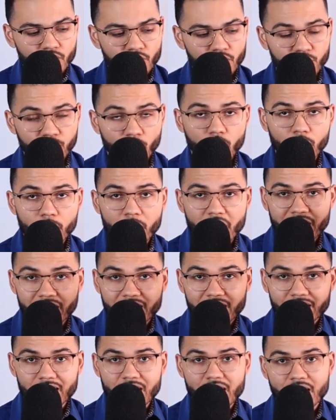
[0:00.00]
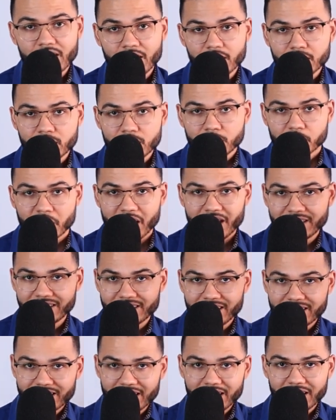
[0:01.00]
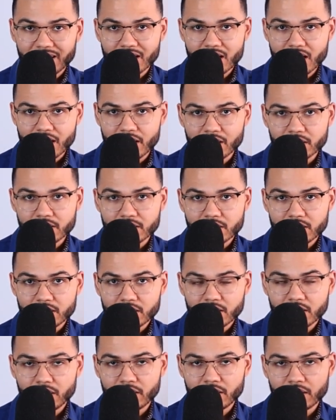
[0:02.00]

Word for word: for my clients, my existing clients